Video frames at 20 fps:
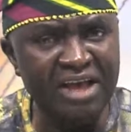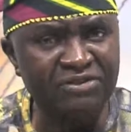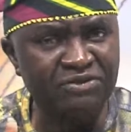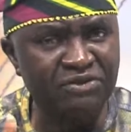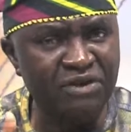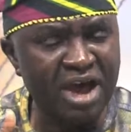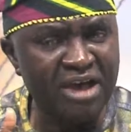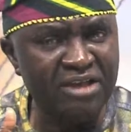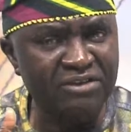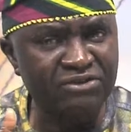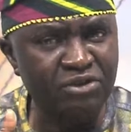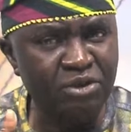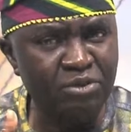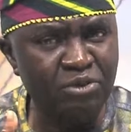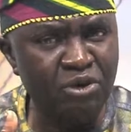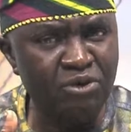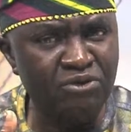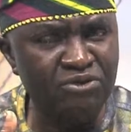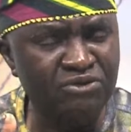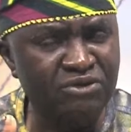as far as
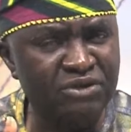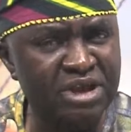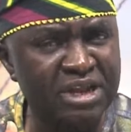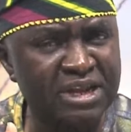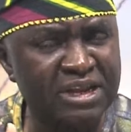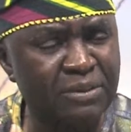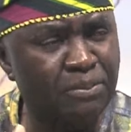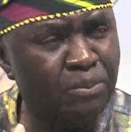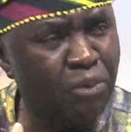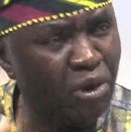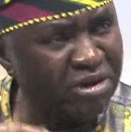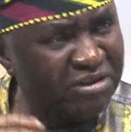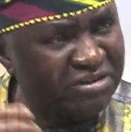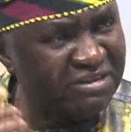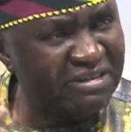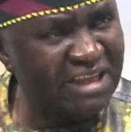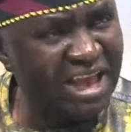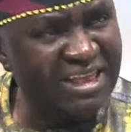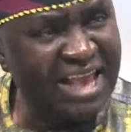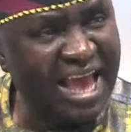some of uh, the
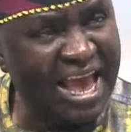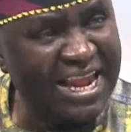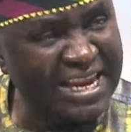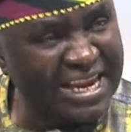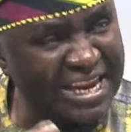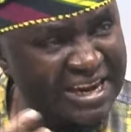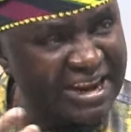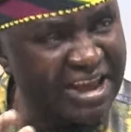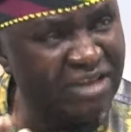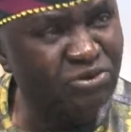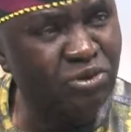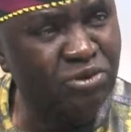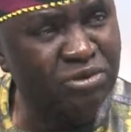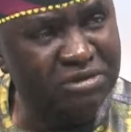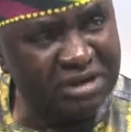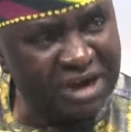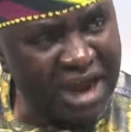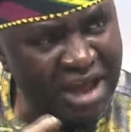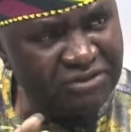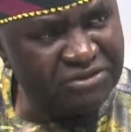policies that are needed
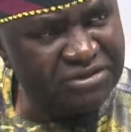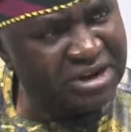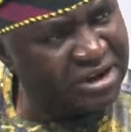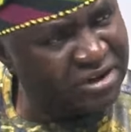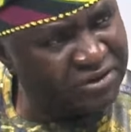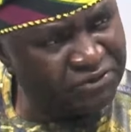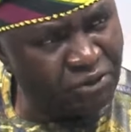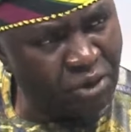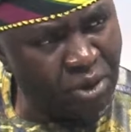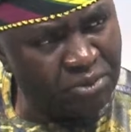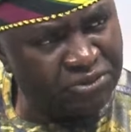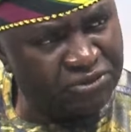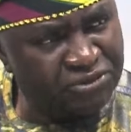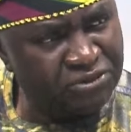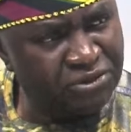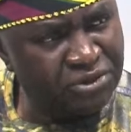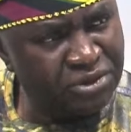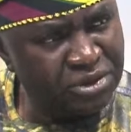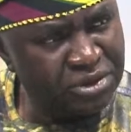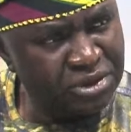to drive the
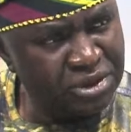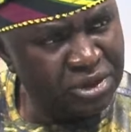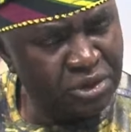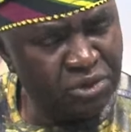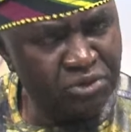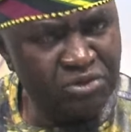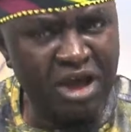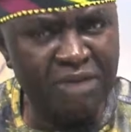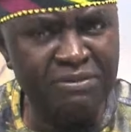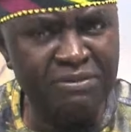reforms. Mm.